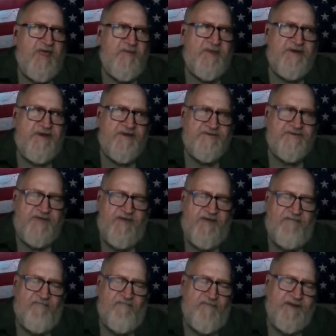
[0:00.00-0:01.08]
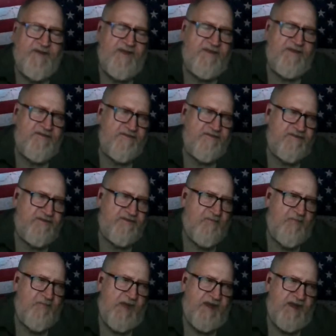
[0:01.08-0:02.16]
because every
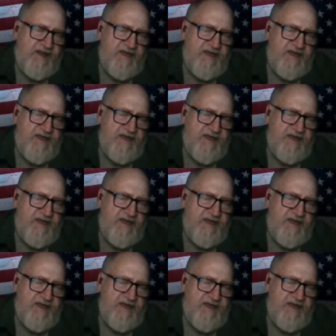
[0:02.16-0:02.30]
debate